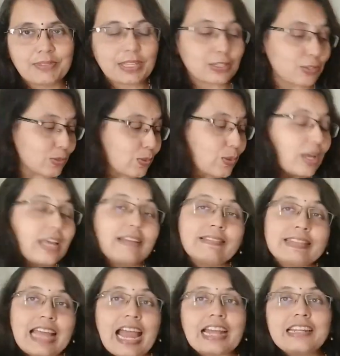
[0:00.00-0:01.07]
So
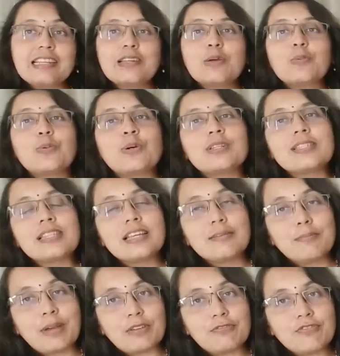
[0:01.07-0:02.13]
that was
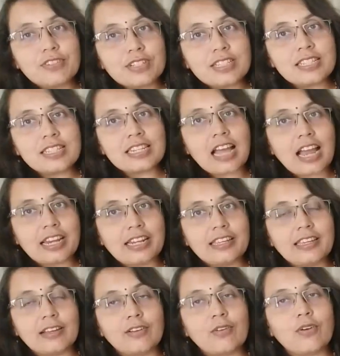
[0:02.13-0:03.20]
my first
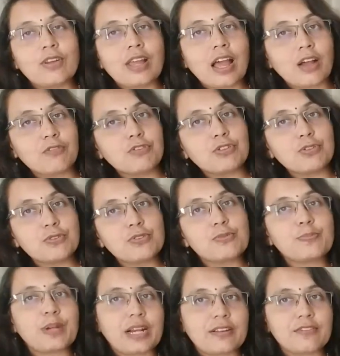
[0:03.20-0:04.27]
idea on how to use
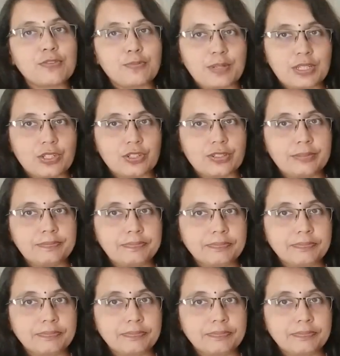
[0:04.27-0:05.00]
Pranav's Picture.